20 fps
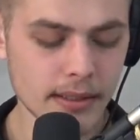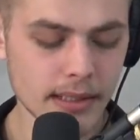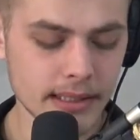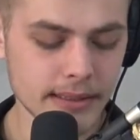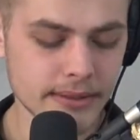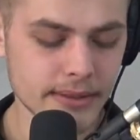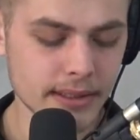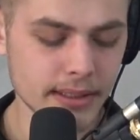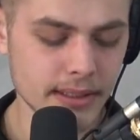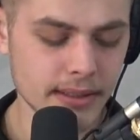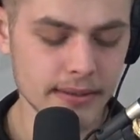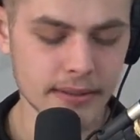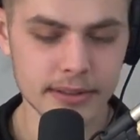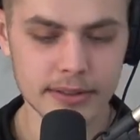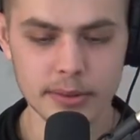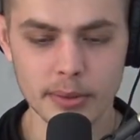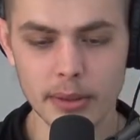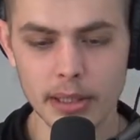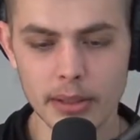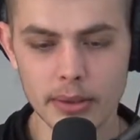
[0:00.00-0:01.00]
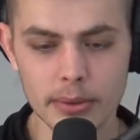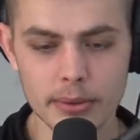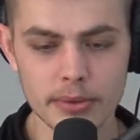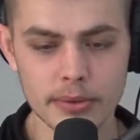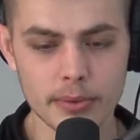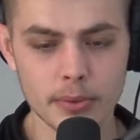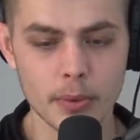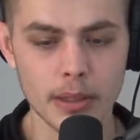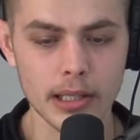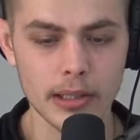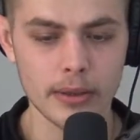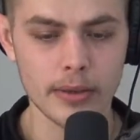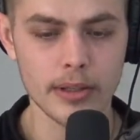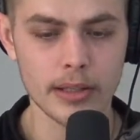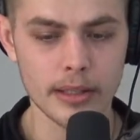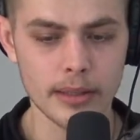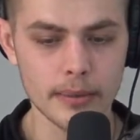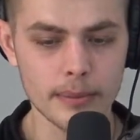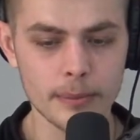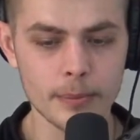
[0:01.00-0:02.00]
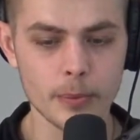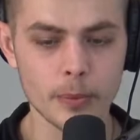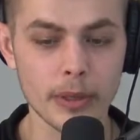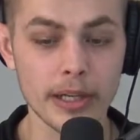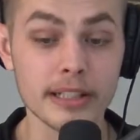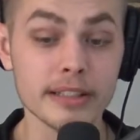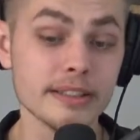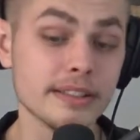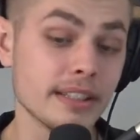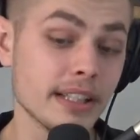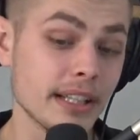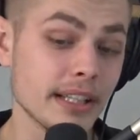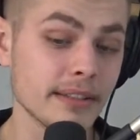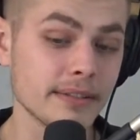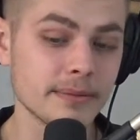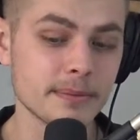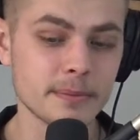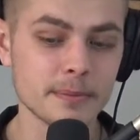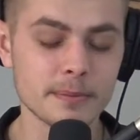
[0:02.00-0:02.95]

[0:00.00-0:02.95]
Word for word: that's a uh, that's a wild wild uh way to say